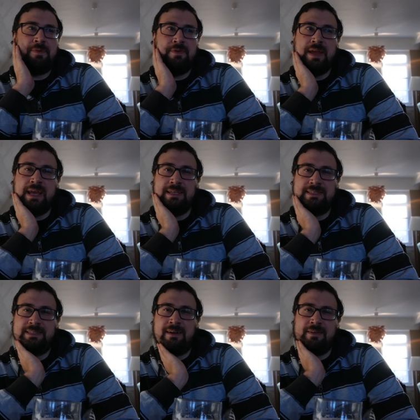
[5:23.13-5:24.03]
brew days
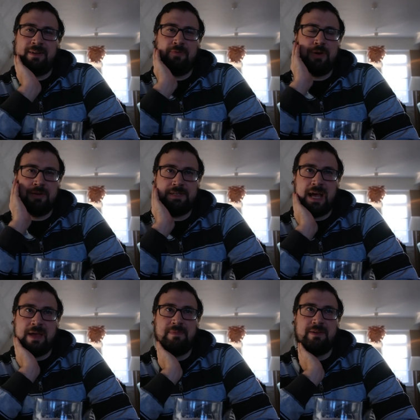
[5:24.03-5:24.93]
start at a weird
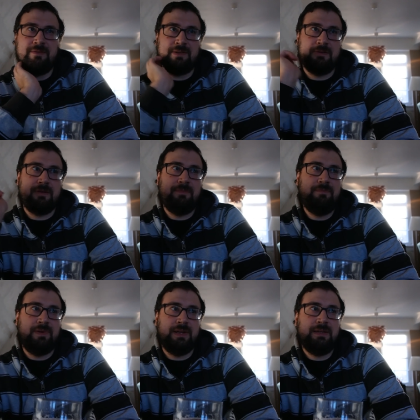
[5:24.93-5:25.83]
time here in Europe,
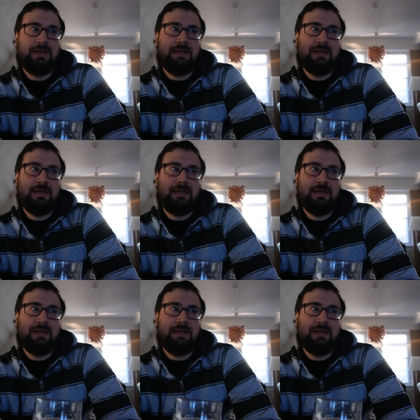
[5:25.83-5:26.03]
but